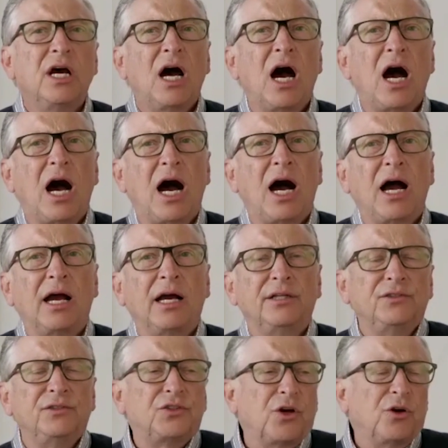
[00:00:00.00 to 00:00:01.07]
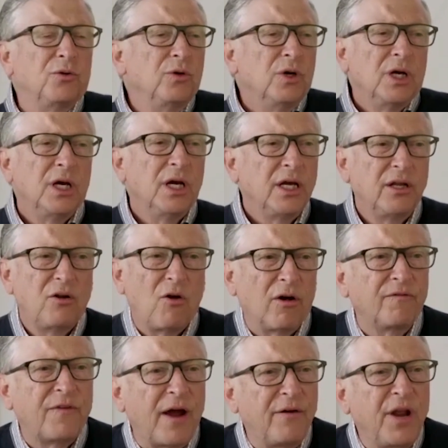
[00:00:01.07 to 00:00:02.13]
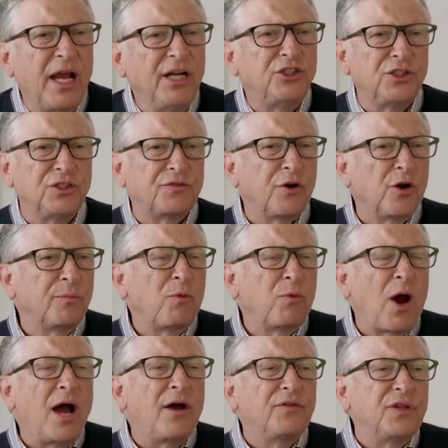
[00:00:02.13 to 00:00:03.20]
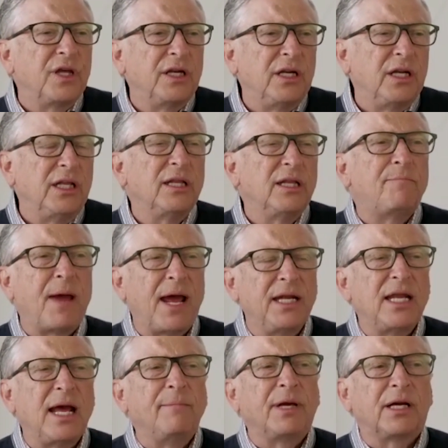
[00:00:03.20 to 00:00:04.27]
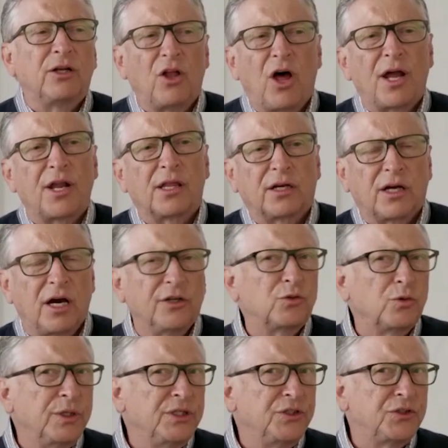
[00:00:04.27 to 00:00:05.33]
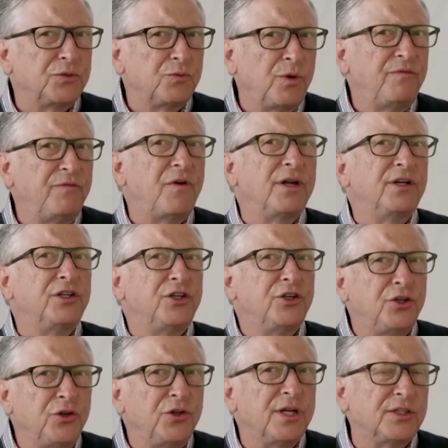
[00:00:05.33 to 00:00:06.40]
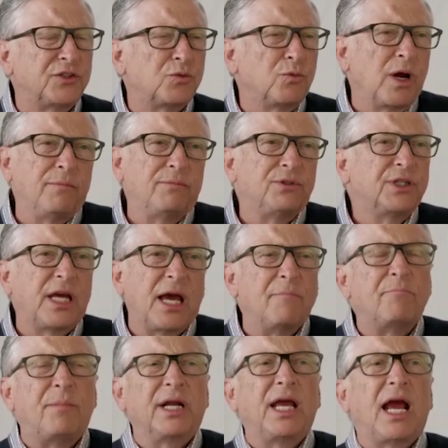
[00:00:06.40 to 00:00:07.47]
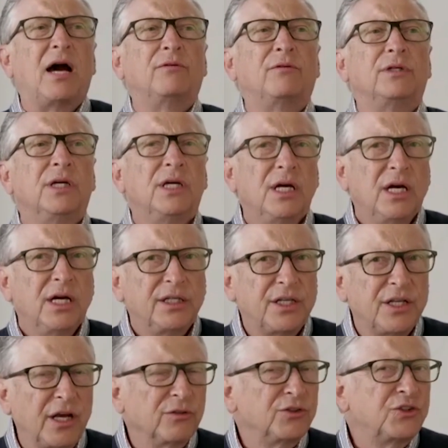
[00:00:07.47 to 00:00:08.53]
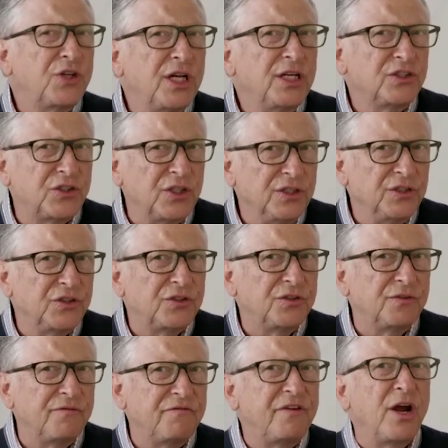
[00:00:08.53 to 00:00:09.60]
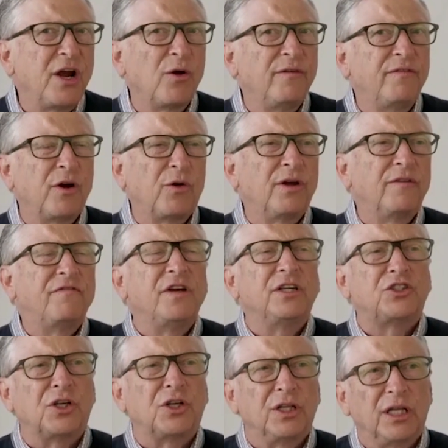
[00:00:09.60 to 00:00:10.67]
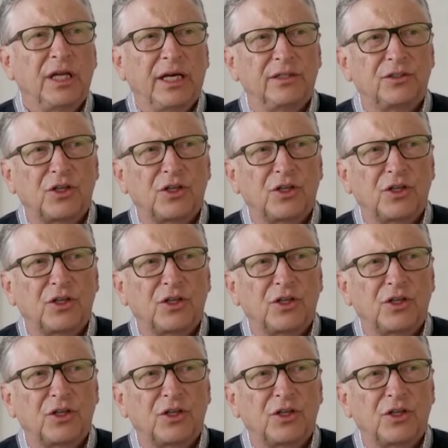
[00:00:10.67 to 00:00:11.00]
And so, you know, our foundation is very proud that in the pandemic, a lot of the countries we funded to do this were able to get money out to their citizens very, very efficiently.